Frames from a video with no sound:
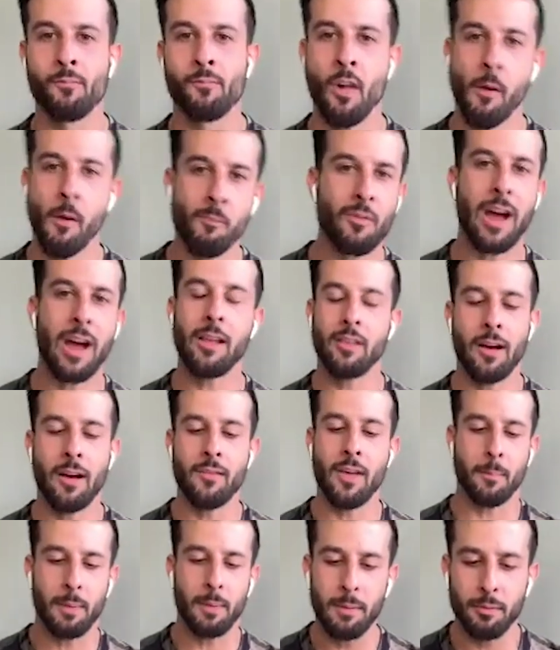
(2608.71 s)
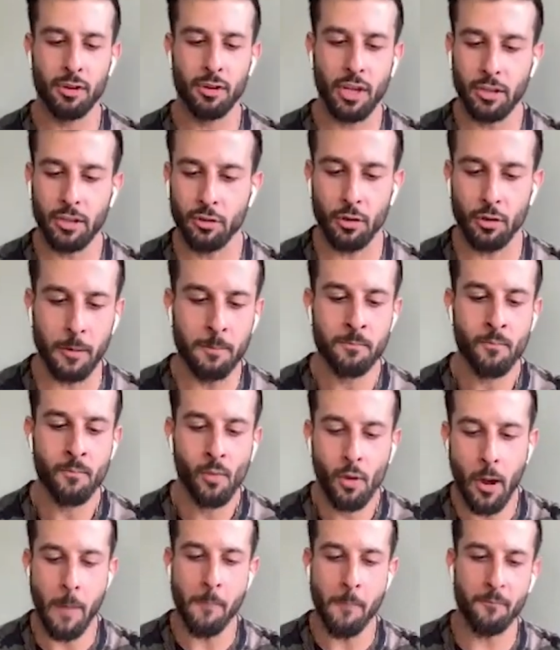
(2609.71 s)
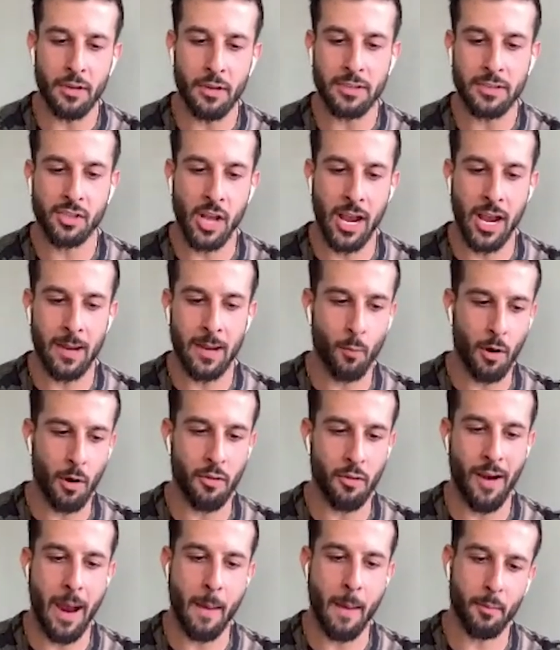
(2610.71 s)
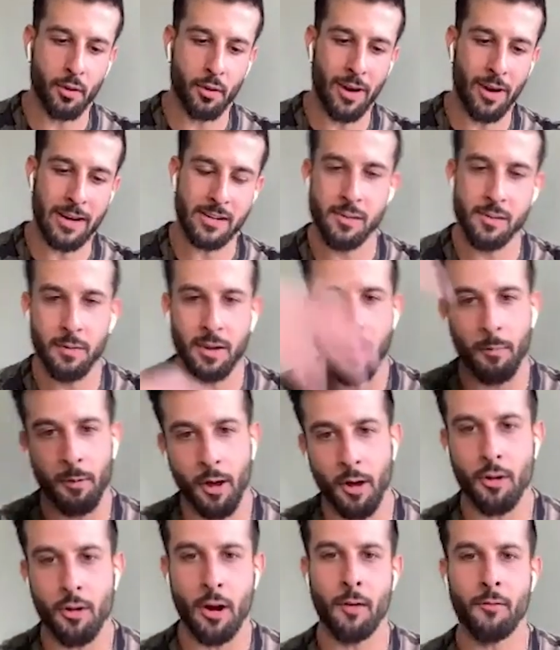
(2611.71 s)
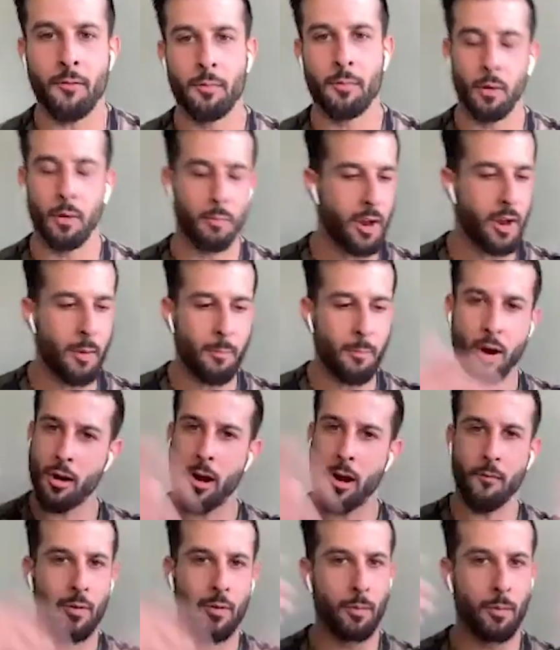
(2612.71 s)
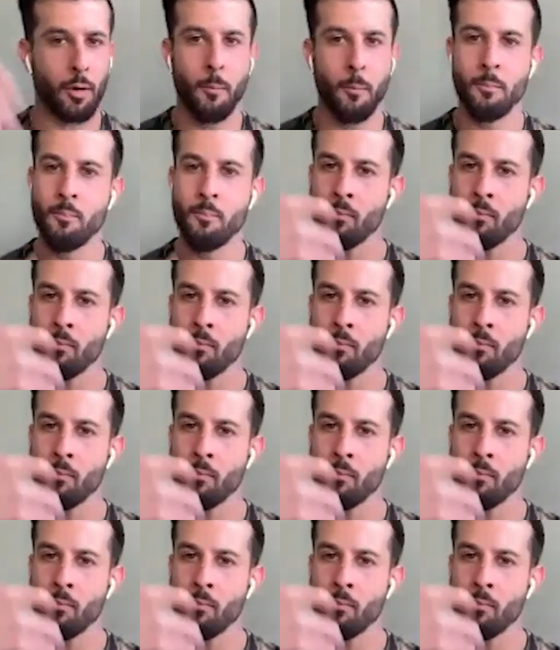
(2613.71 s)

Yep. I love that. It. People think they're comfy staying where they're at, but they're actually becoming uncomfortable. Become uncomfortable.